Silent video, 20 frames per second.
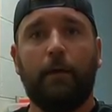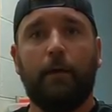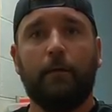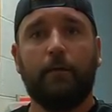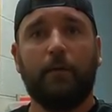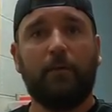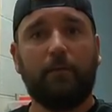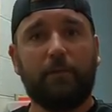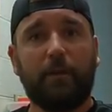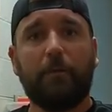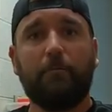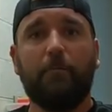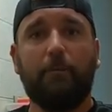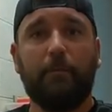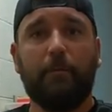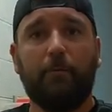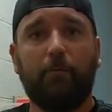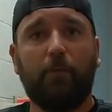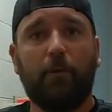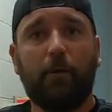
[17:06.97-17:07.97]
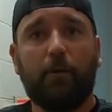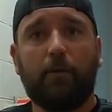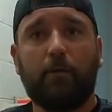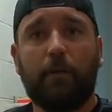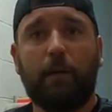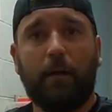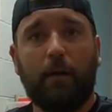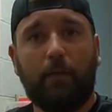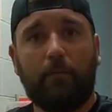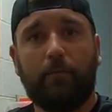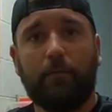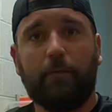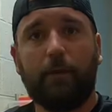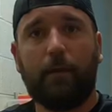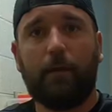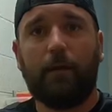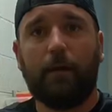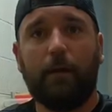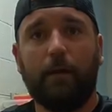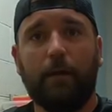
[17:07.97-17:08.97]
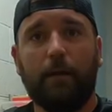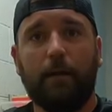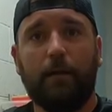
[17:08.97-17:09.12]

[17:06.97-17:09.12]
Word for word: It seems like we've been working an awful lot.